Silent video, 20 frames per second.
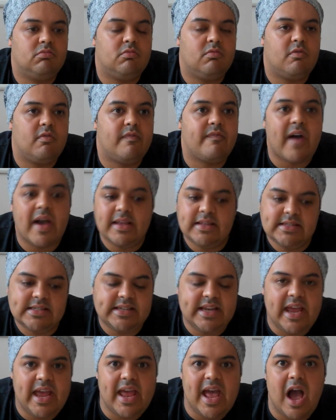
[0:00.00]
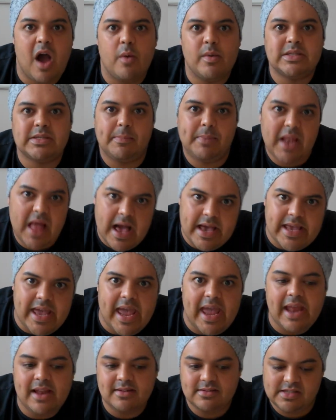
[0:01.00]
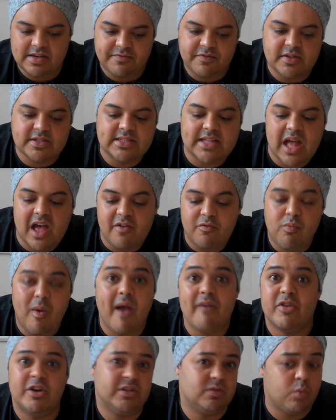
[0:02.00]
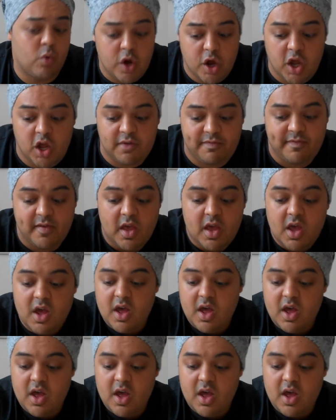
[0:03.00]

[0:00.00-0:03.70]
finding it, how it's applying, different stuff, whether it's worth